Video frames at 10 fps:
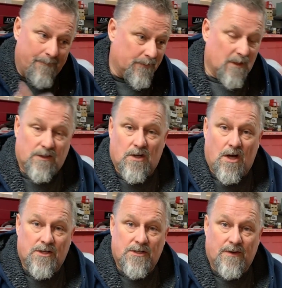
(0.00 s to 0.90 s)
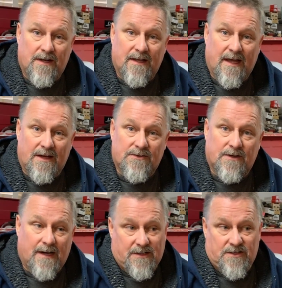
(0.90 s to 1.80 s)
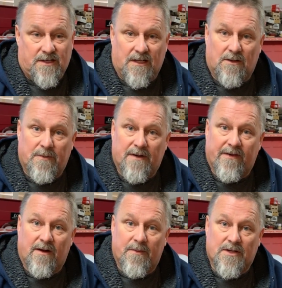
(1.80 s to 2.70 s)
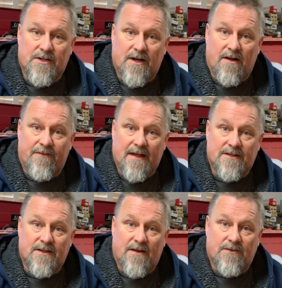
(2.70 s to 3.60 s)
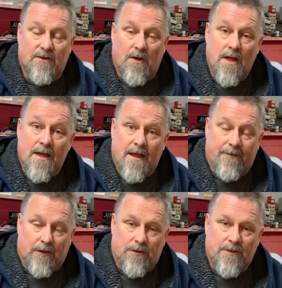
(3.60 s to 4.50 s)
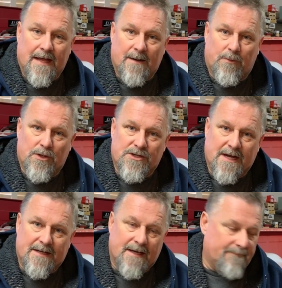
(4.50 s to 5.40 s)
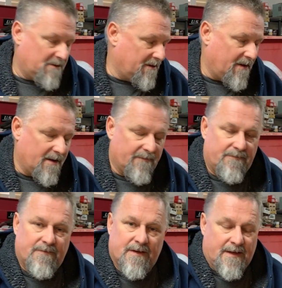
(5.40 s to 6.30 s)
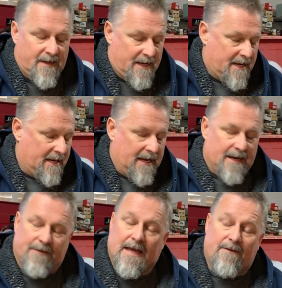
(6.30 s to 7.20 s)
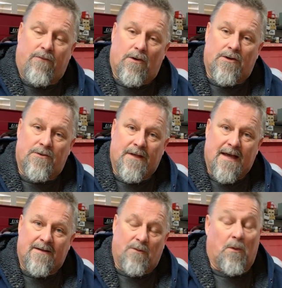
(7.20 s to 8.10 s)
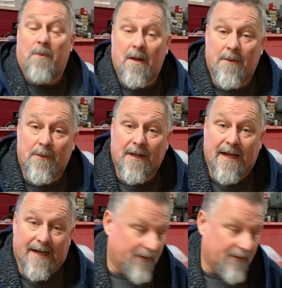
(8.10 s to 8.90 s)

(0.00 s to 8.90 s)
Doesn't cost you anything extra. I just get a little bit of a commission off that stuff. So if you could do that, I'd appreciate it. And if you can't afford to do that, then we're probably related.